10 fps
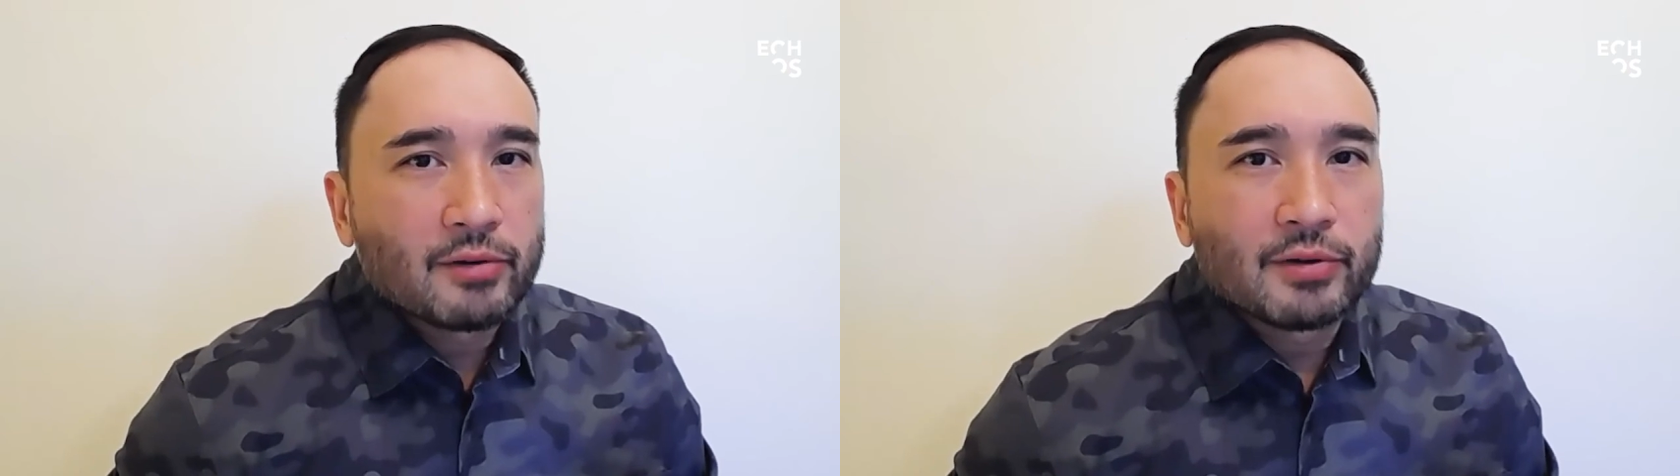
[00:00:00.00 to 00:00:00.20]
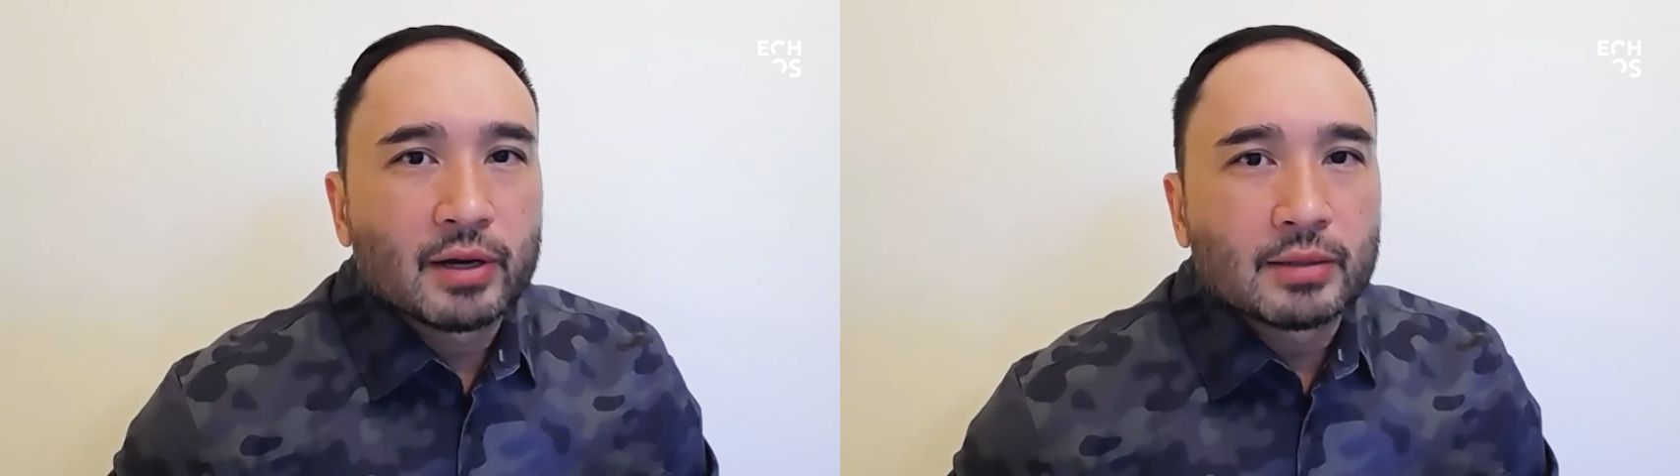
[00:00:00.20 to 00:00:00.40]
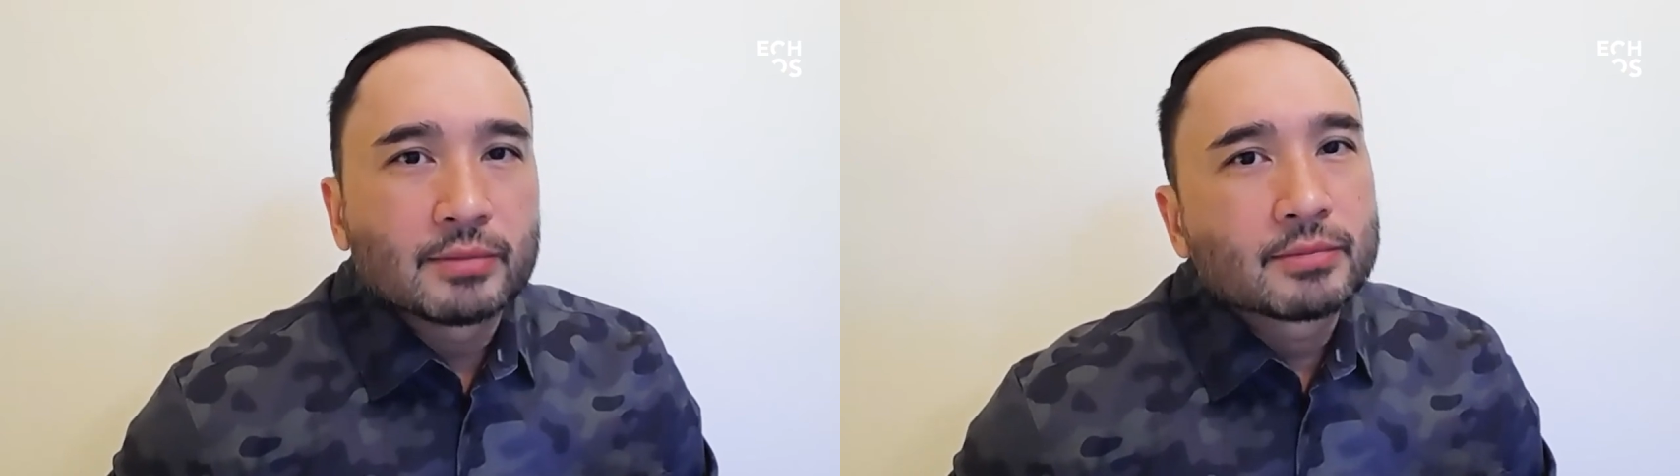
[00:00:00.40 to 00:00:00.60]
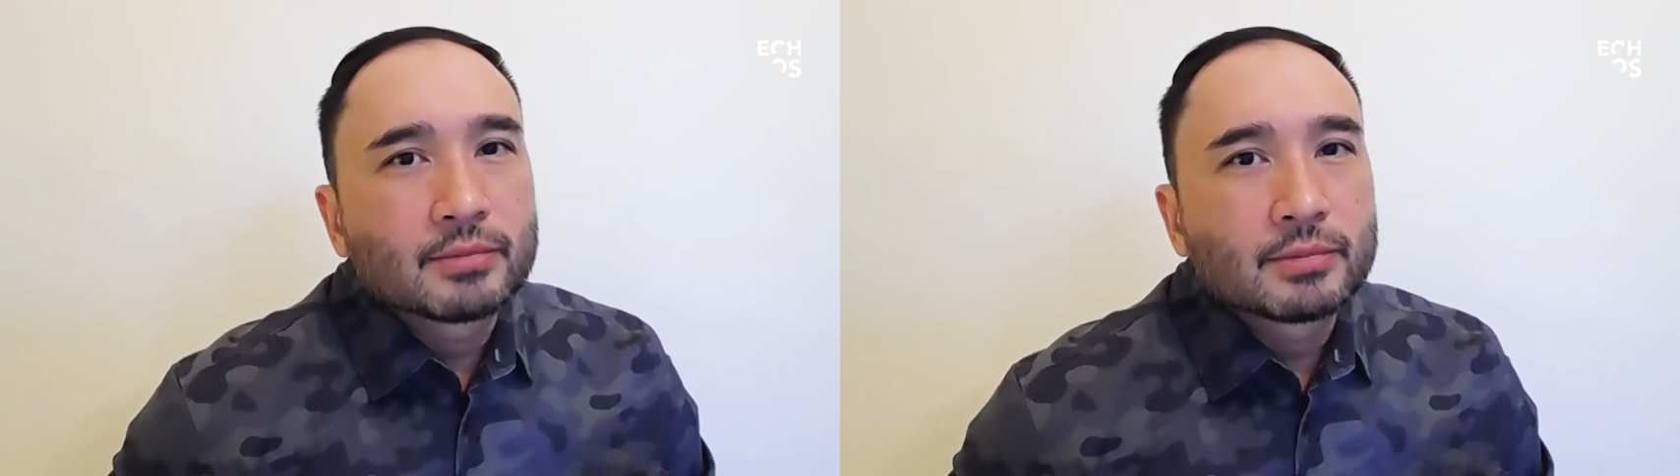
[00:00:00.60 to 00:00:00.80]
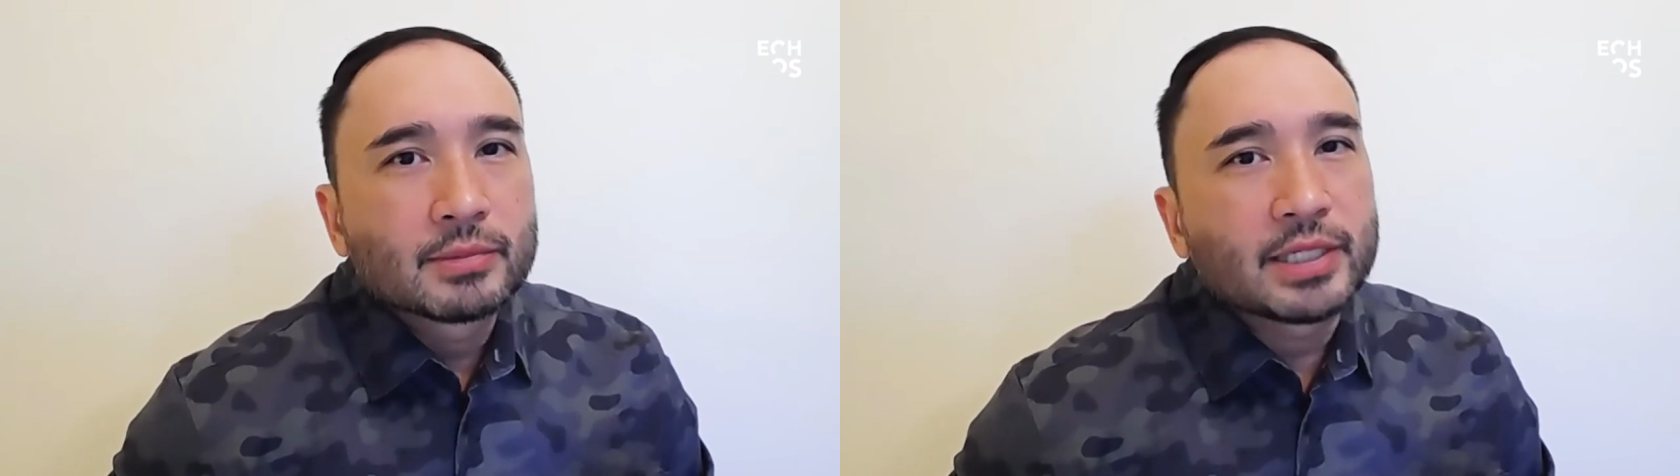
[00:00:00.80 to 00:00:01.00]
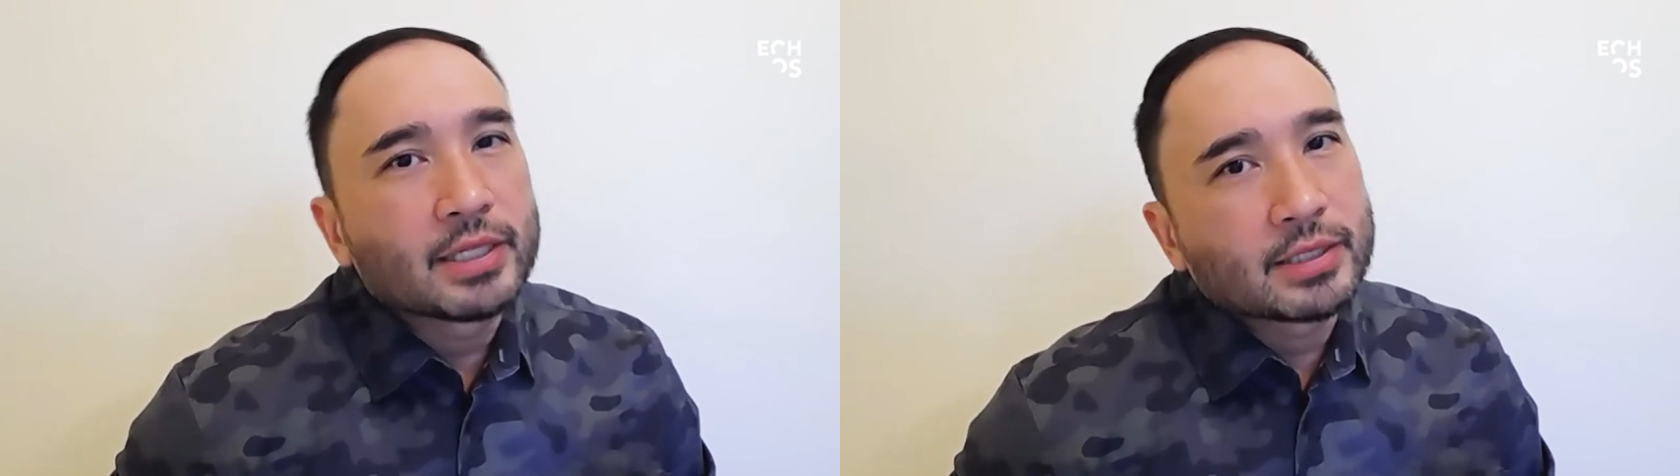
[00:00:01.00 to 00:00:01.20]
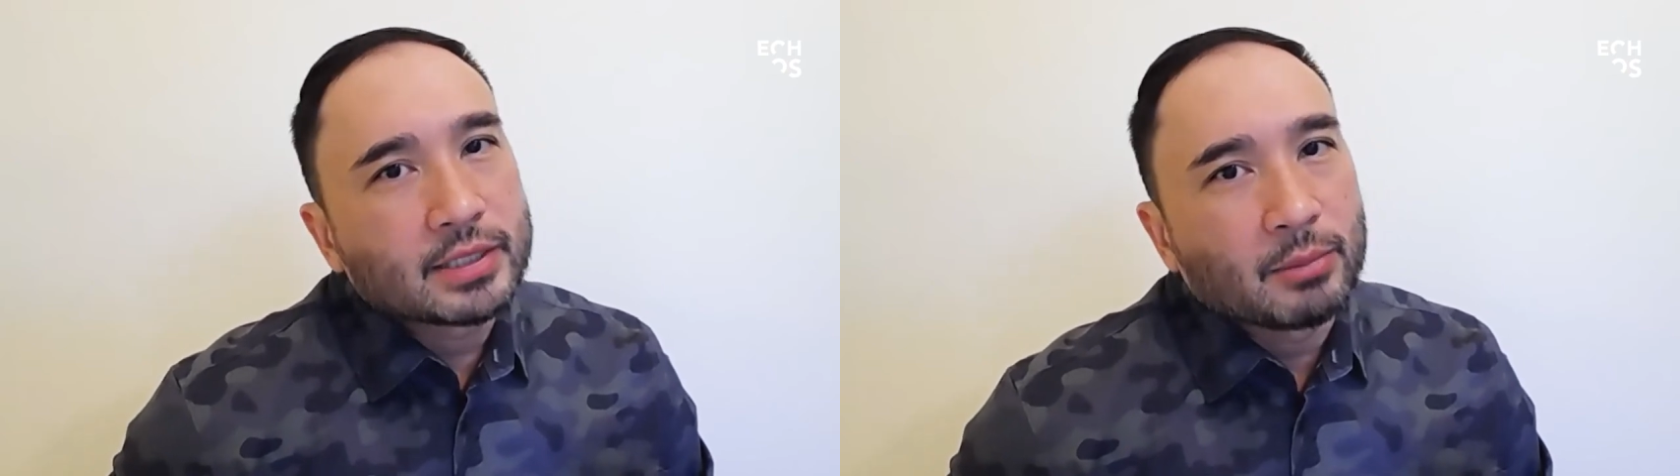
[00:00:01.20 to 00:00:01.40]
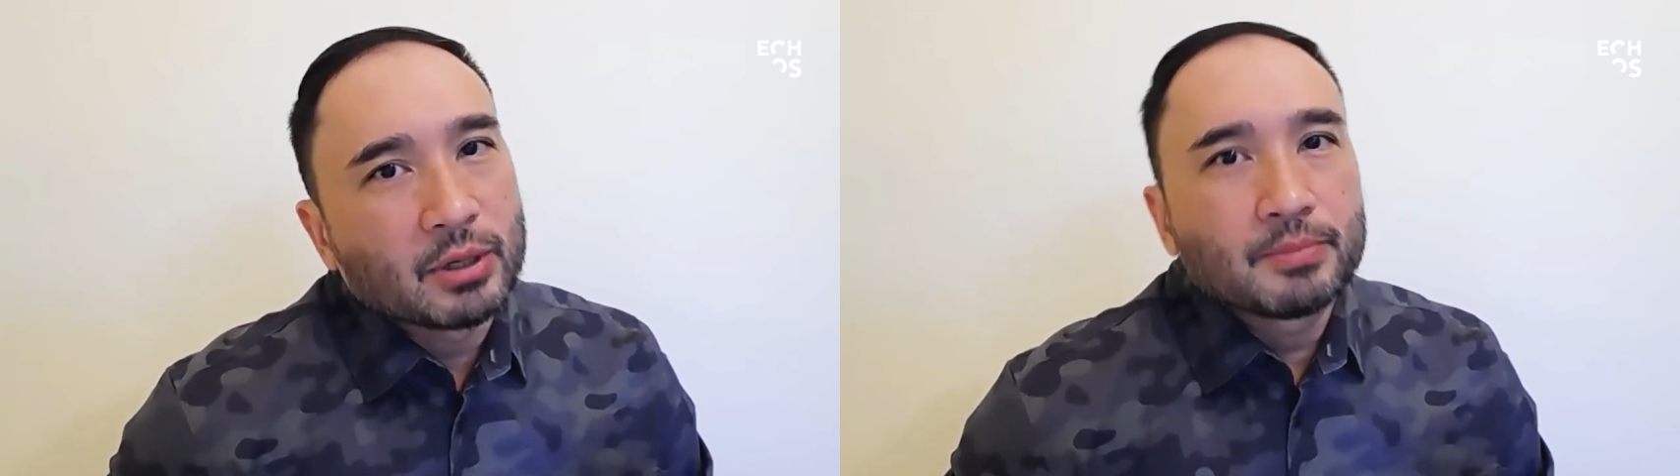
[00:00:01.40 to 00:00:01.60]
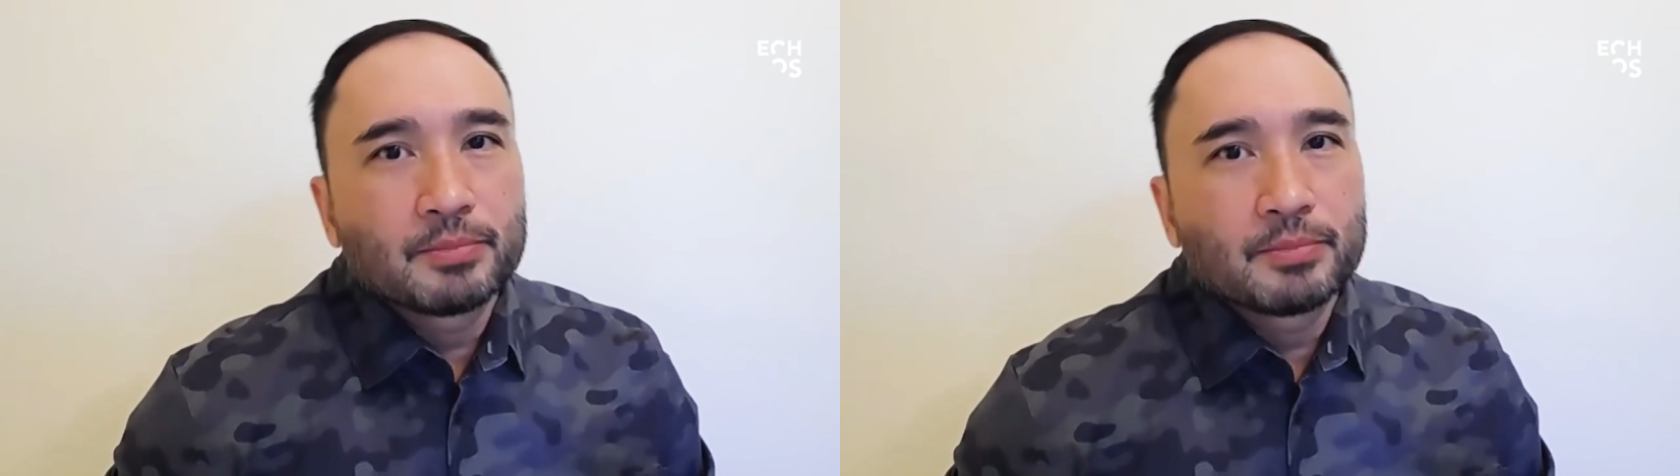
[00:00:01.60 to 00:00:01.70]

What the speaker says: fun. See you this summer.